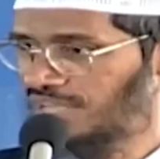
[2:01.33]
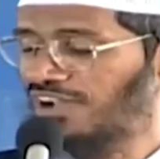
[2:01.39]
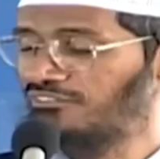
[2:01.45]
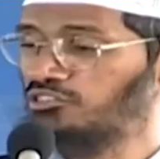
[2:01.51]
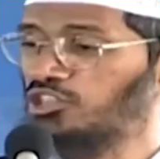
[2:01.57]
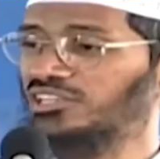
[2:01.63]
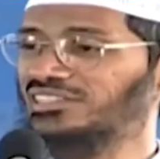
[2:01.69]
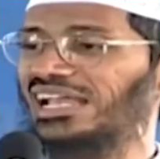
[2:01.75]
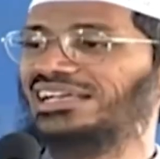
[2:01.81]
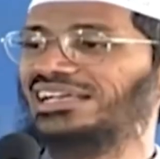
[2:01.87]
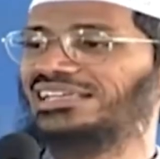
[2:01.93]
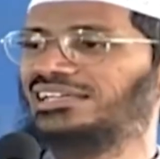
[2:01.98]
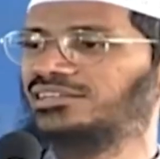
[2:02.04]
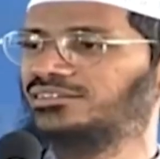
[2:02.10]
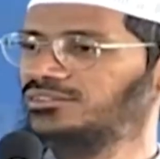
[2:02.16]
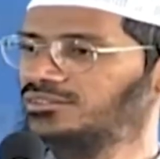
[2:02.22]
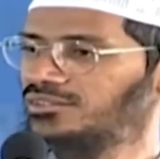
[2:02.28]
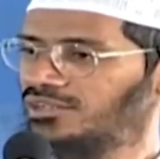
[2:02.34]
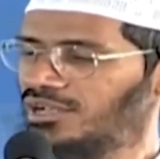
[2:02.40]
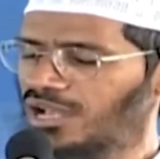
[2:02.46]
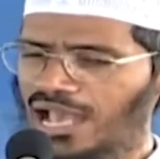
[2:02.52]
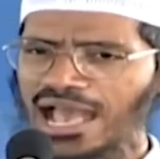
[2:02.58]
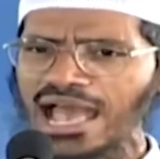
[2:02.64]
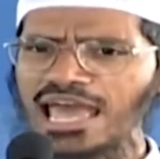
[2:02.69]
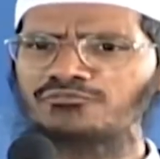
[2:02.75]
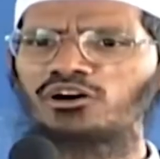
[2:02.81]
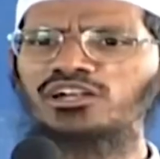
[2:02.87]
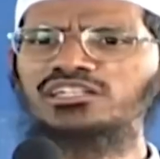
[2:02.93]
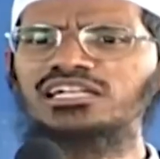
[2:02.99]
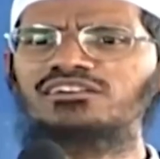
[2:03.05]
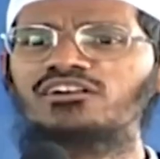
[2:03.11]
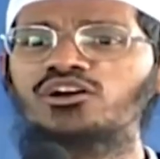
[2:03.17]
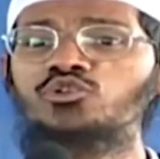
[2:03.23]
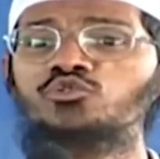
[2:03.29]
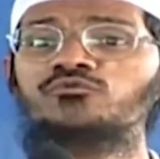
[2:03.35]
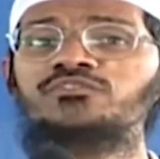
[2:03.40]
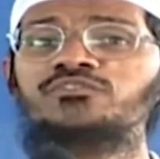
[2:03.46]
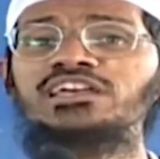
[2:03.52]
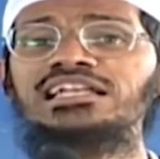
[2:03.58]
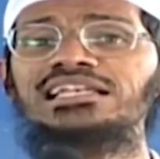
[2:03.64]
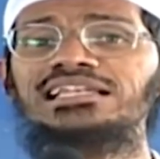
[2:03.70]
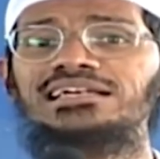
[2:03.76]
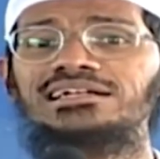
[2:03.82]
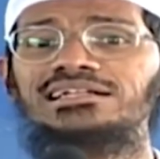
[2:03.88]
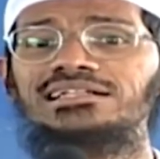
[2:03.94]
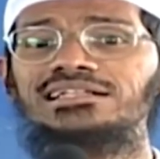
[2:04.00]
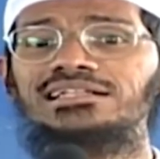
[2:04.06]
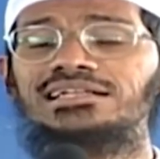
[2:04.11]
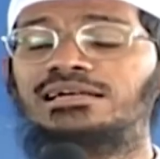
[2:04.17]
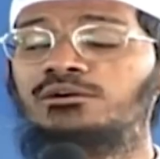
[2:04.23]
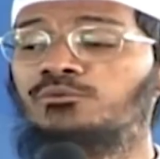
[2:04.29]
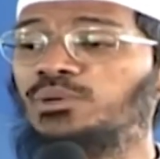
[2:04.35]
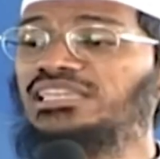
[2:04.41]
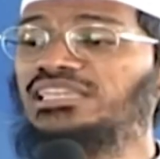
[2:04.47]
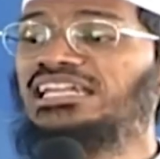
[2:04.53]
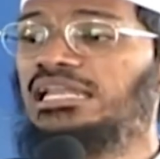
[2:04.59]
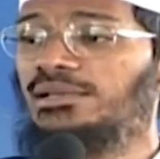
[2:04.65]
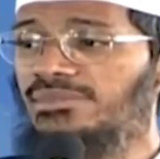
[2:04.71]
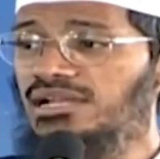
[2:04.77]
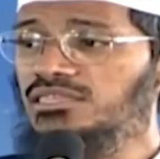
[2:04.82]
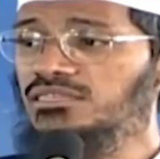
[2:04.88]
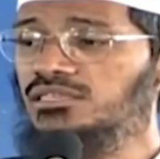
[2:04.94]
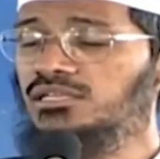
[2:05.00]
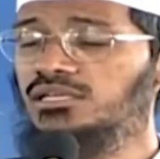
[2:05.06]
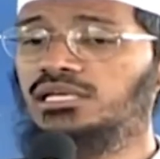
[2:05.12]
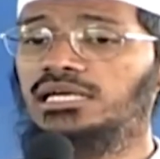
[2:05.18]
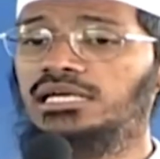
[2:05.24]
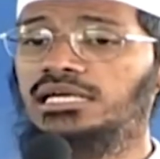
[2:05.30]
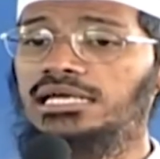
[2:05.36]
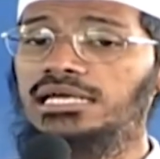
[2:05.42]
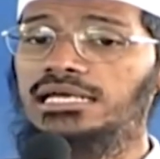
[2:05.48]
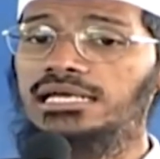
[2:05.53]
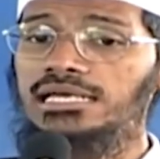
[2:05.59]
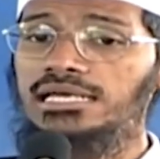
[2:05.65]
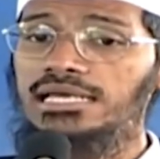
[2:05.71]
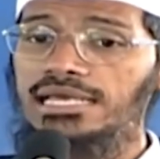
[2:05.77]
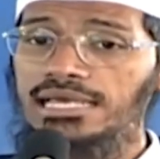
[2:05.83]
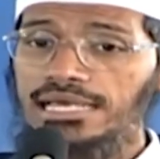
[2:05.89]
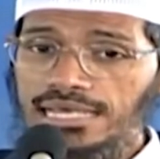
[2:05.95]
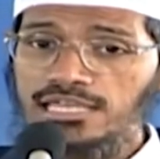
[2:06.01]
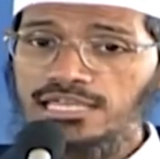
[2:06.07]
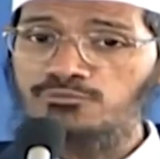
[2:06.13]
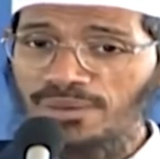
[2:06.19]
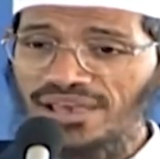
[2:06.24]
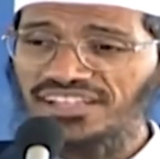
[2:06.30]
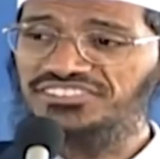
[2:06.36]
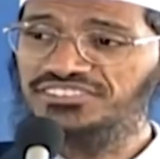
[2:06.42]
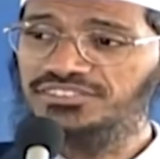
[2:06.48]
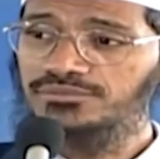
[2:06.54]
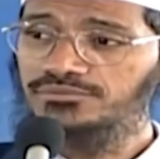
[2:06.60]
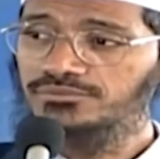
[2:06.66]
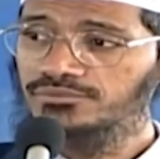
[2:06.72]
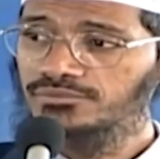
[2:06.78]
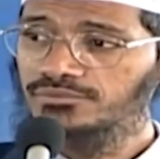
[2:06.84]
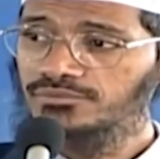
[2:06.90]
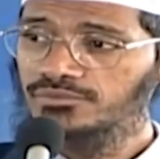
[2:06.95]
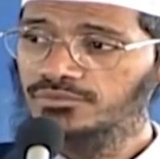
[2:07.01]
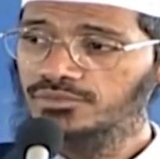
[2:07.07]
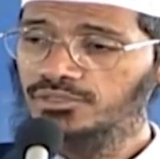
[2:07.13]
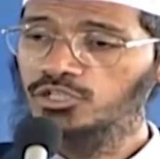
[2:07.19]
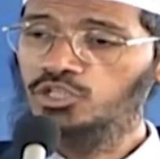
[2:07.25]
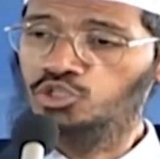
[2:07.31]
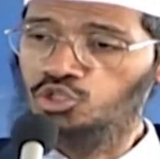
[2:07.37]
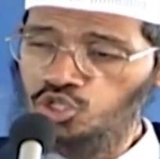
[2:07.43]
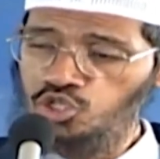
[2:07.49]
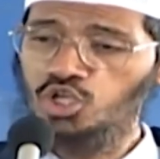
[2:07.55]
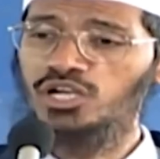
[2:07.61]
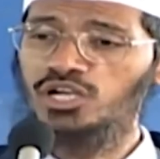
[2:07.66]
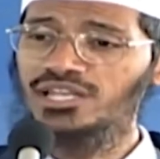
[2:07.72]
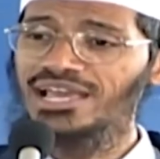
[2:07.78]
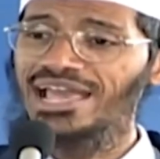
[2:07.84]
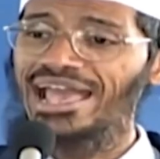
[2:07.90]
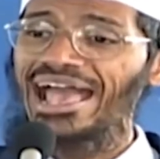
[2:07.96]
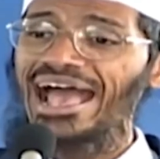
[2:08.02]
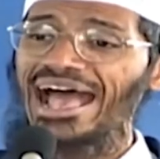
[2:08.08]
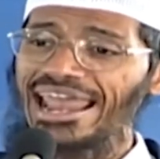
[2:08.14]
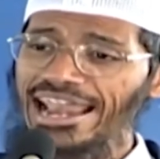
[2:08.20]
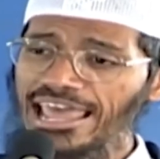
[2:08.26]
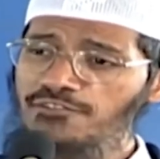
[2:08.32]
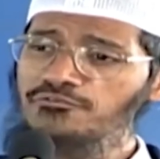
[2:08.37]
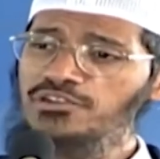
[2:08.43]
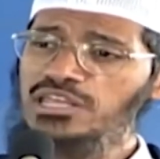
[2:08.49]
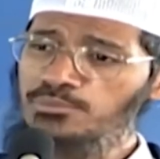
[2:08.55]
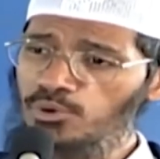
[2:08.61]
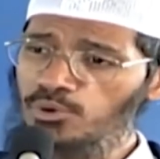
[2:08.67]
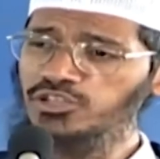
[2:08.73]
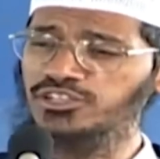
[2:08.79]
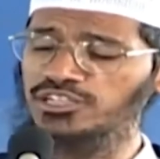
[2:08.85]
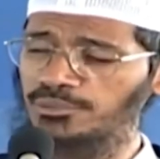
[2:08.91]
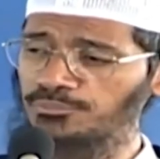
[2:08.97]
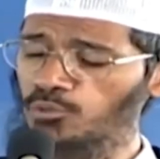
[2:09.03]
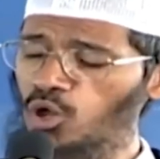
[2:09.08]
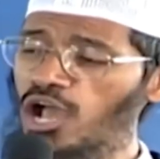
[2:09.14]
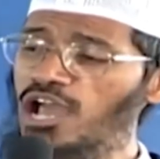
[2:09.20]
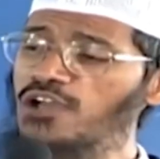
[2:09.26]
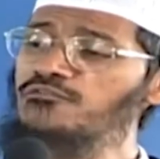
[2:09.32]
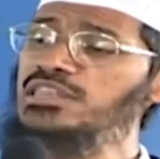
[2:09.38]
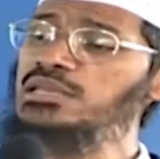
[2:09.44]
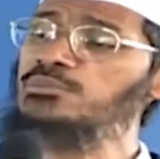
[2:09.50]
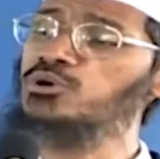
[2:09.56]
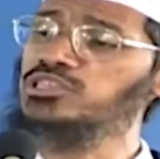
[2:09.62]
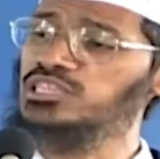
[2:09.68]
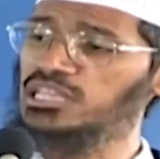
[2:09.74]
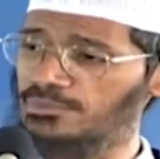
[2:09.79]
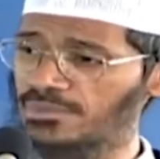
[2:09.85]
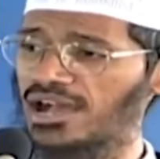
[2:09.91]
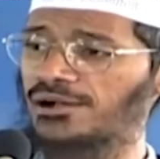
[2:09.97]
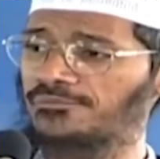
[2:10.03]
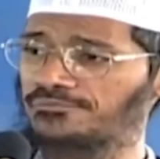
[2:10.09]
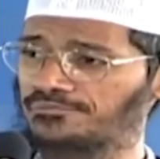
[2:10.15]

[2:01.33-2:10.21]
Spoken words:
I will not like it. And whatever you feel within limits is best, you should. And every Muslim or every Muslimah,